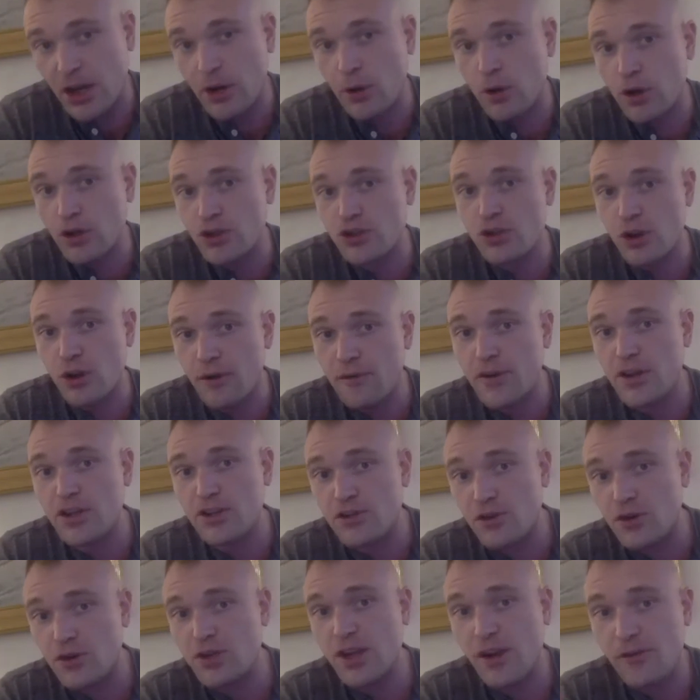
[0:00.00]
I know
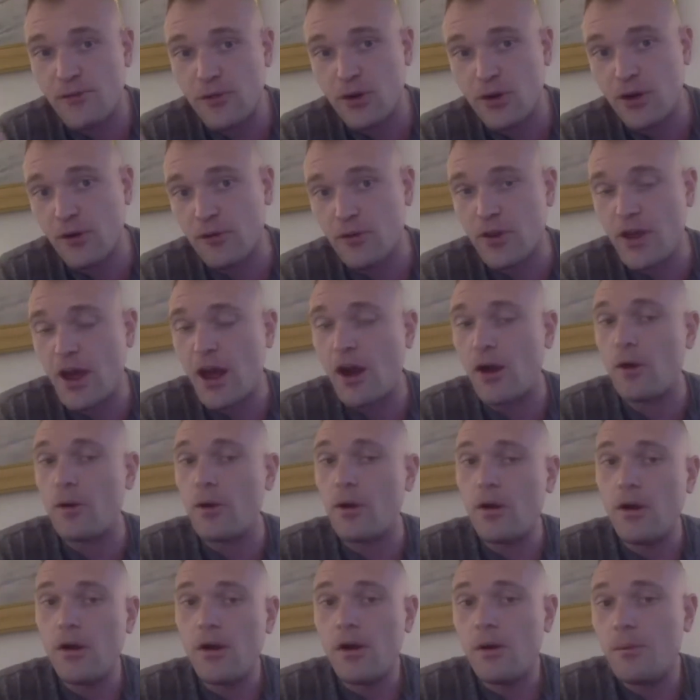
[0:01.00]
conservatives are different over
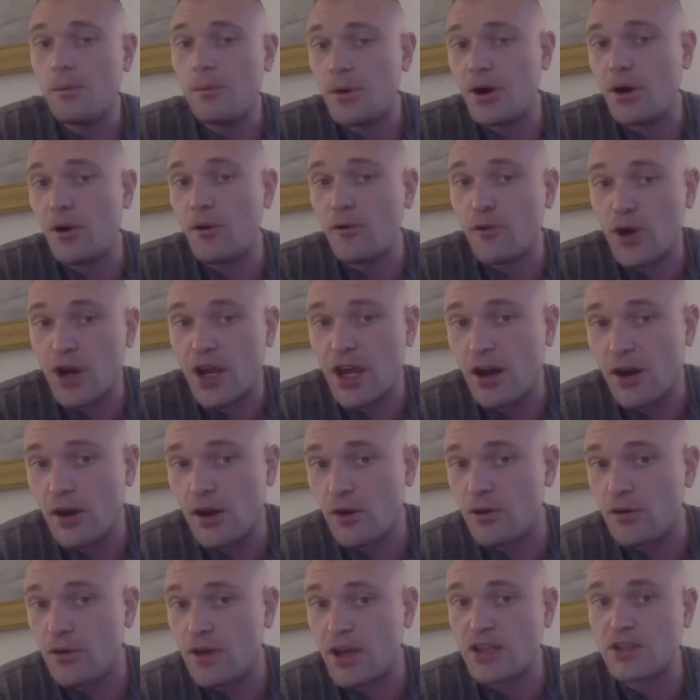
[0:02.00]
there, but over
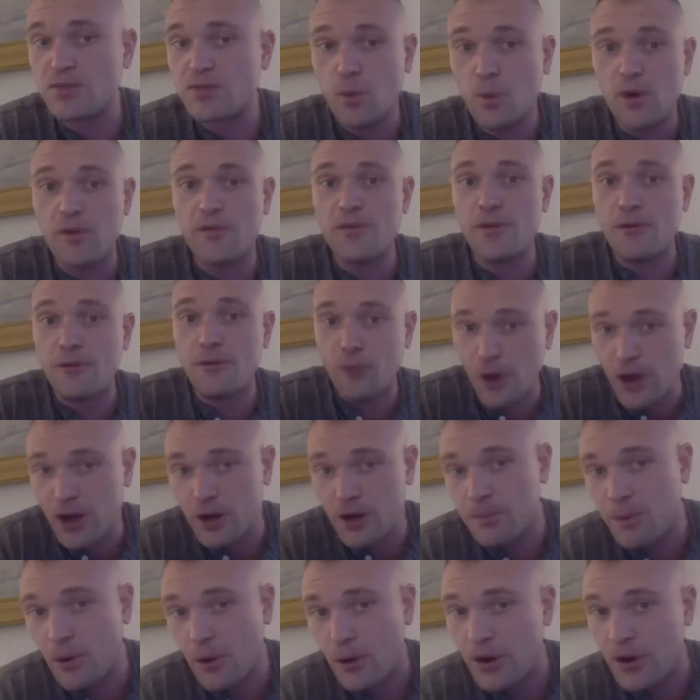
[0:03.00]
here it's more of the
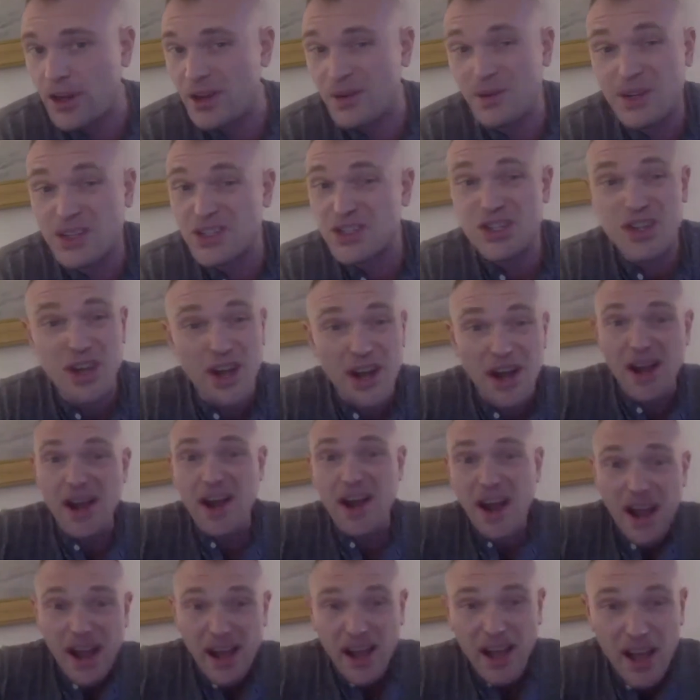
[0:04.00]
Freedom Party, which
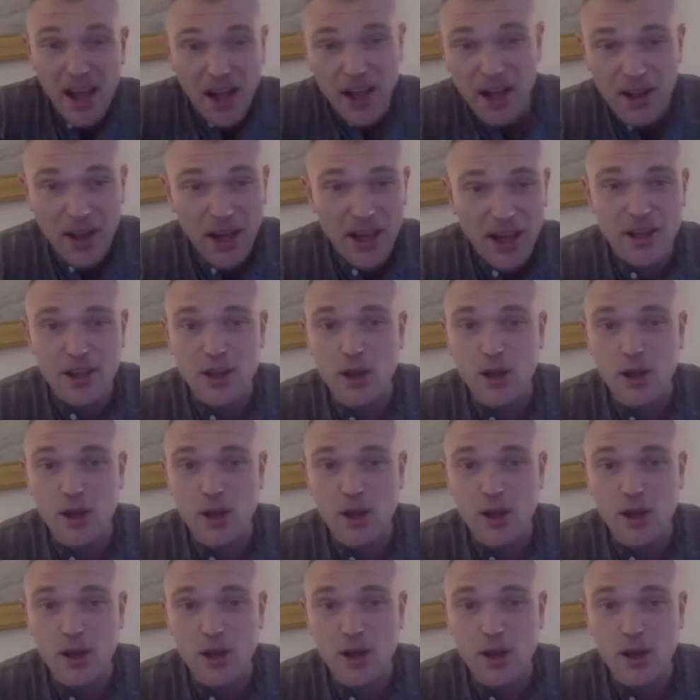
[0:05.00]
like